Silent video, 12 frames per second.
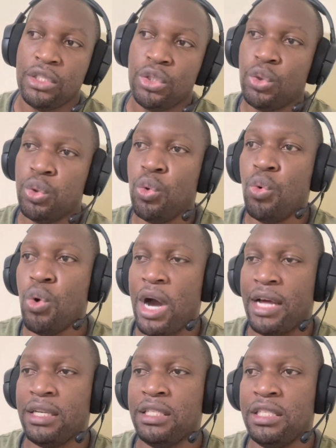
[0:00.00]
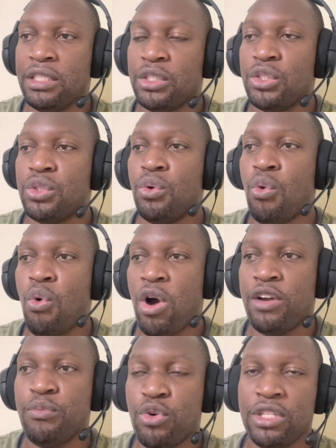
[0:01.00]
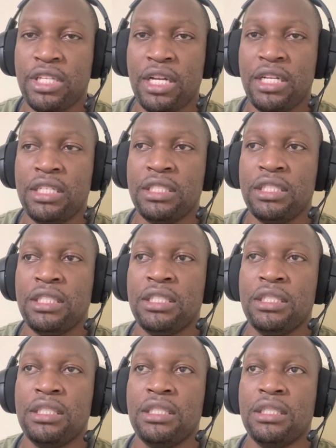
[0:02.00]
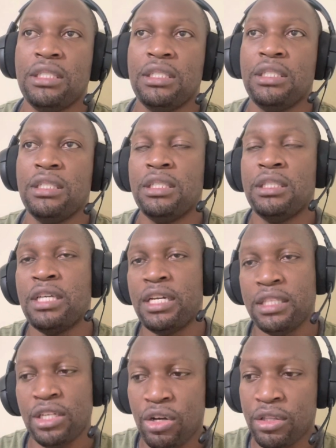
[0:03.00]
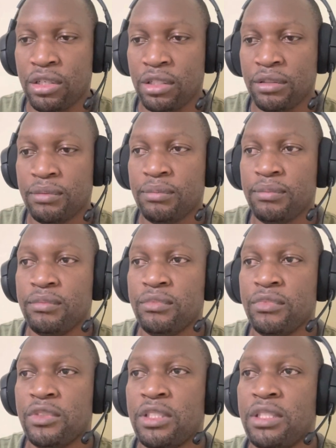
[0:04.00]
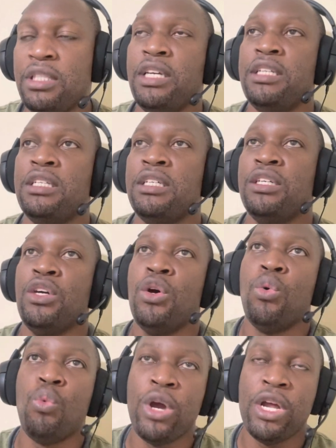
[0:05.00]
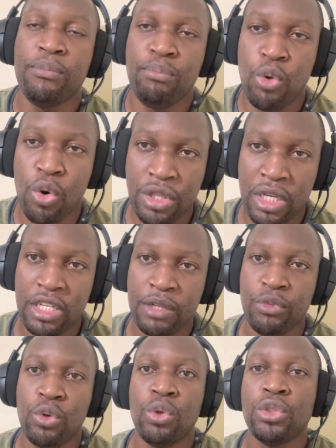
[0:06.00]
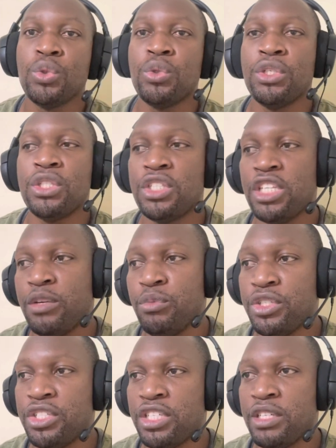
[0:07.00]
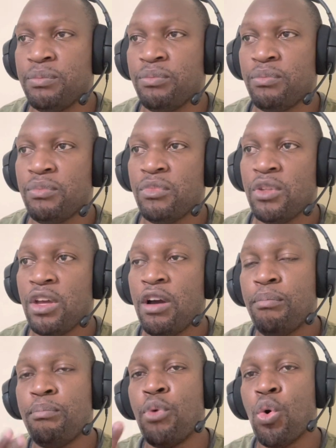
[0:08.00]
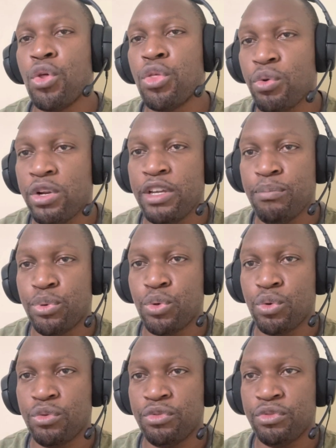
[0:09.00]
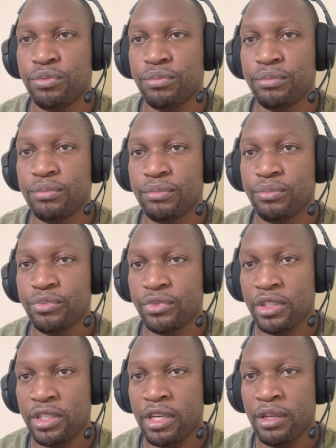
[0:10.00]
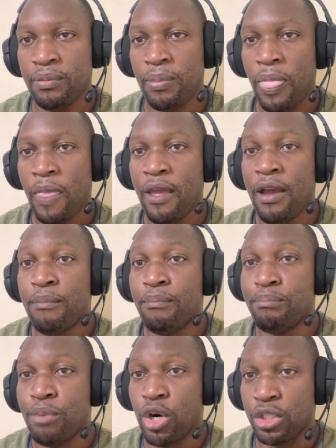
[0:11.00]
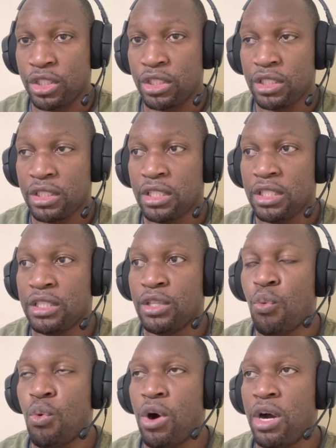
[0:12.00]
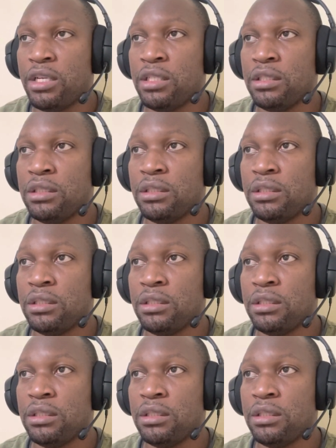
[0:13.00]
two athletes, one more talented than the other, then when both of them goes through the same regime, both will improve. Yeah? But the one